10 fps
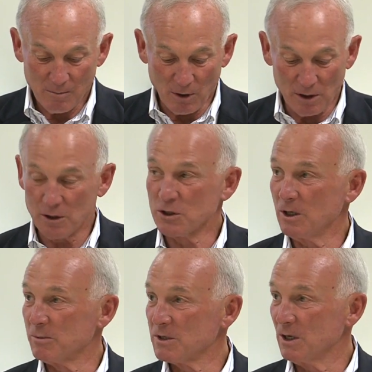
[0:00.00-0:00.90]

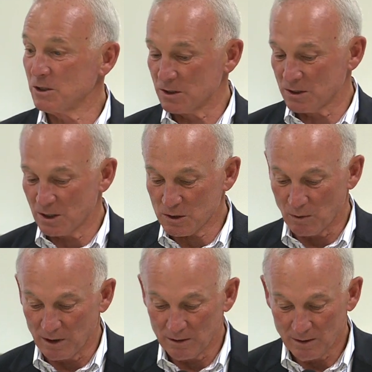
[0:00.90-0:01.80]
Partnerships such as
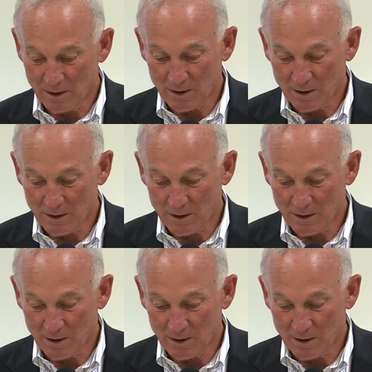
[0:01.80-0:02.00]
this one